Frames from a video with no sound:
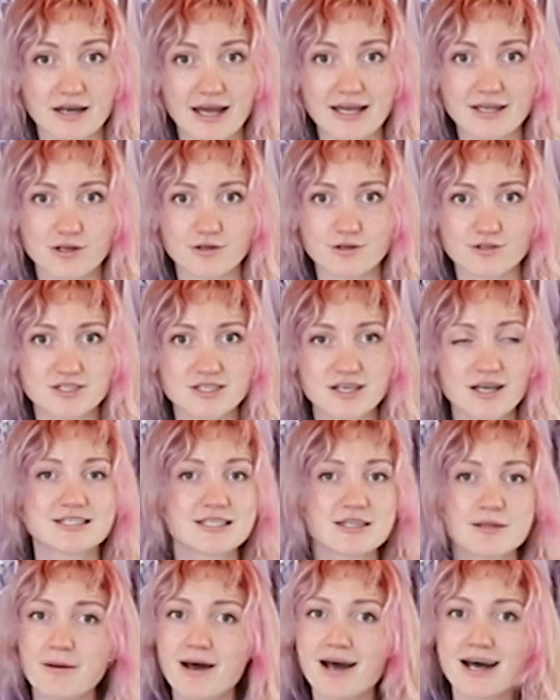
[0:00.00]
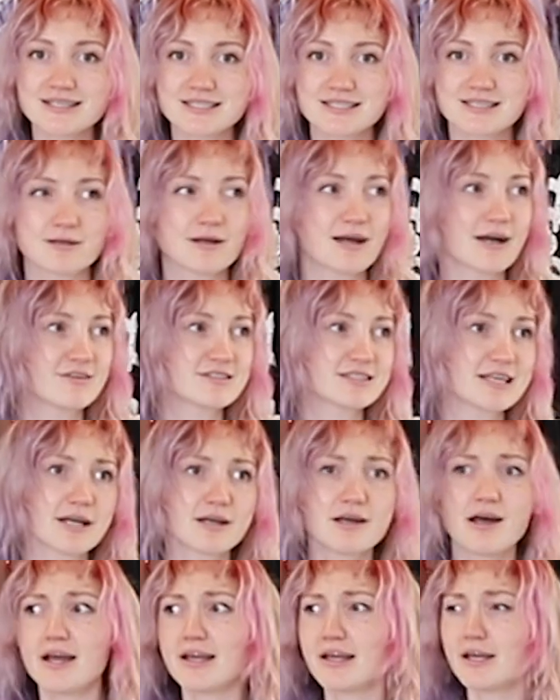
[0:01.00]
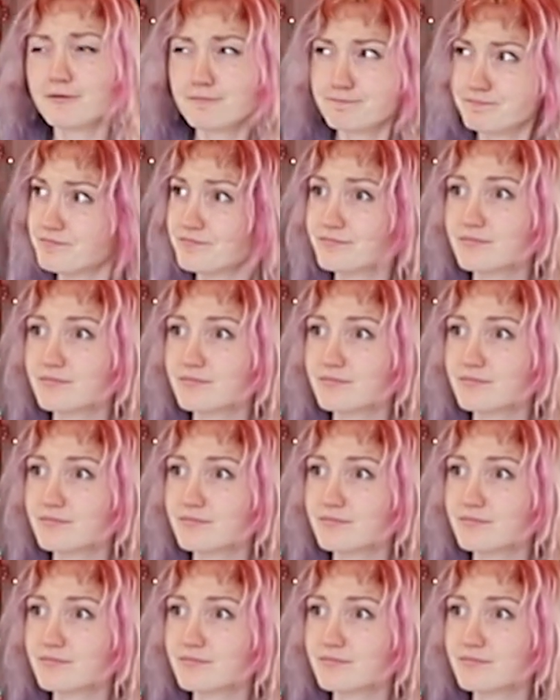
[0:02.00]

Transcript: that I use, because in the past I was like, oh yeah,